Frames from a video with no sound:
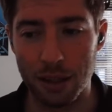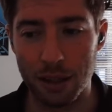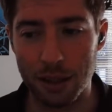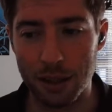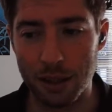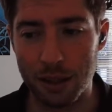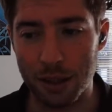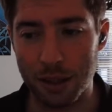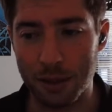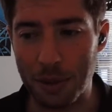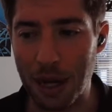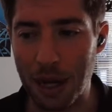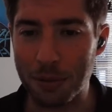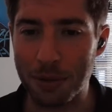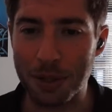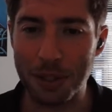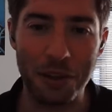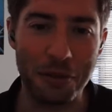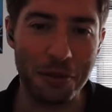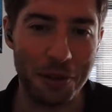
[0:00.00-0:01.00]
just
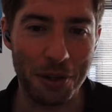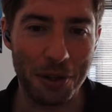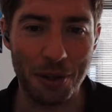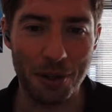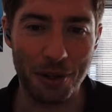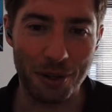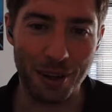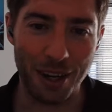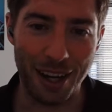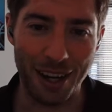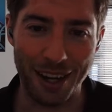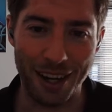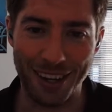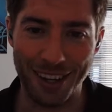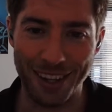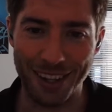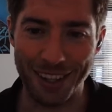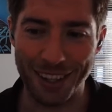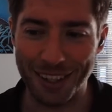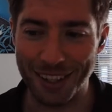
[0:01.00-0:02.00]
perhaps give you
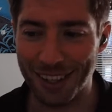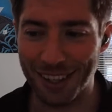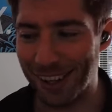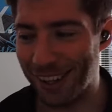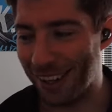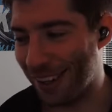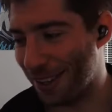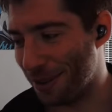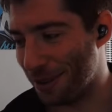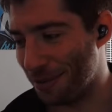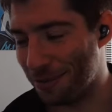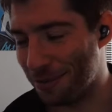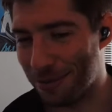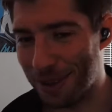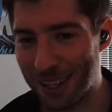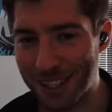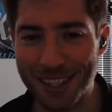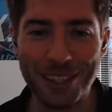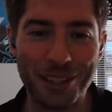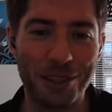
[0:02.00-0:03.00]
a
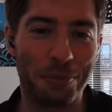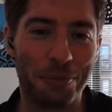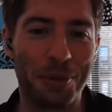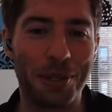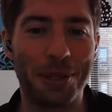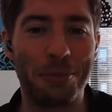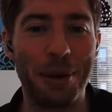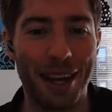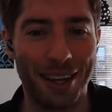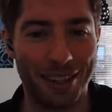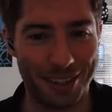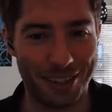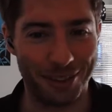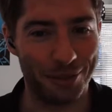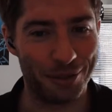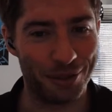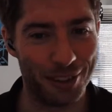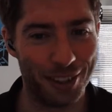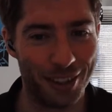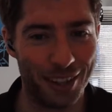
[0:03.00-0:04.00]
sense of
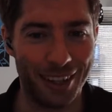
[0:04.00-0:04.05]
perspective.